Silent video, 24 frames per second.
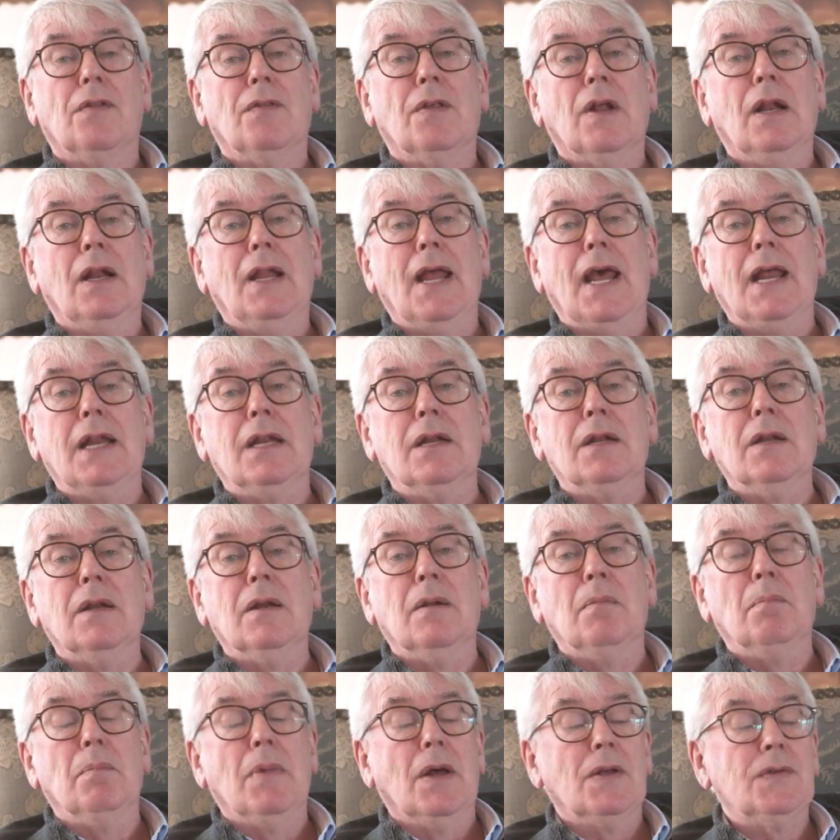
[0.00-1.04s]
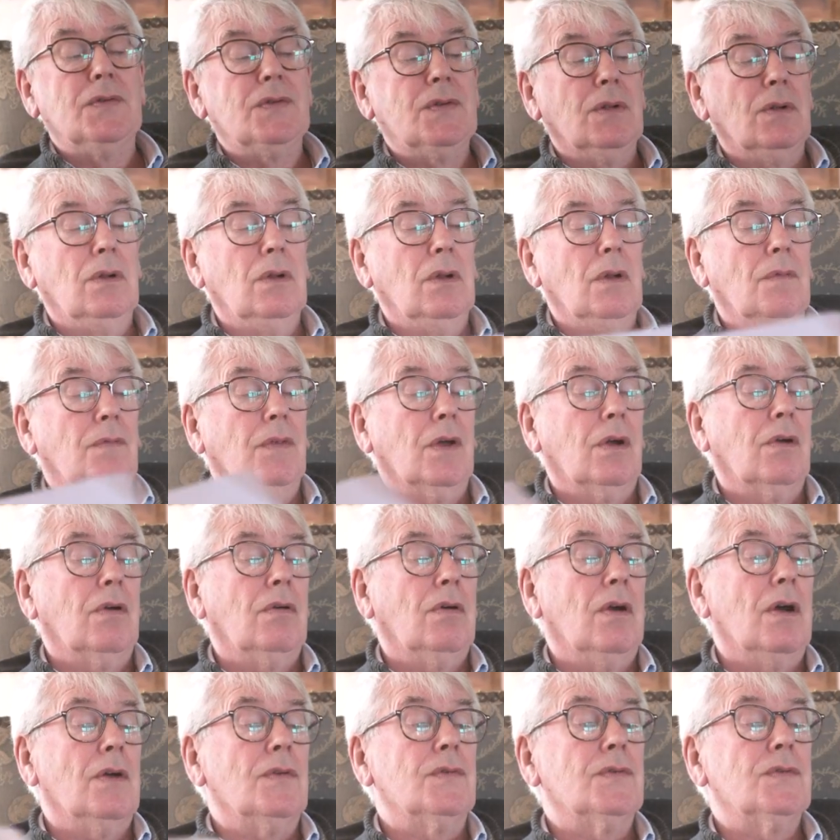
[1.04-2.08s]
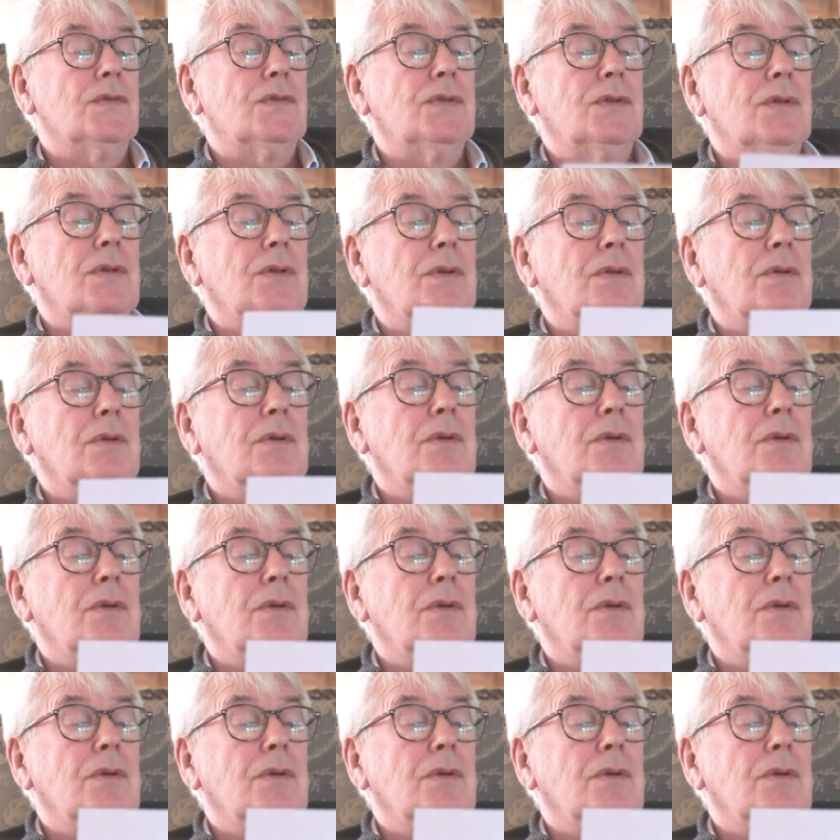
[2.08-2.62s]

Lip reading: the leaden muscle of the cross.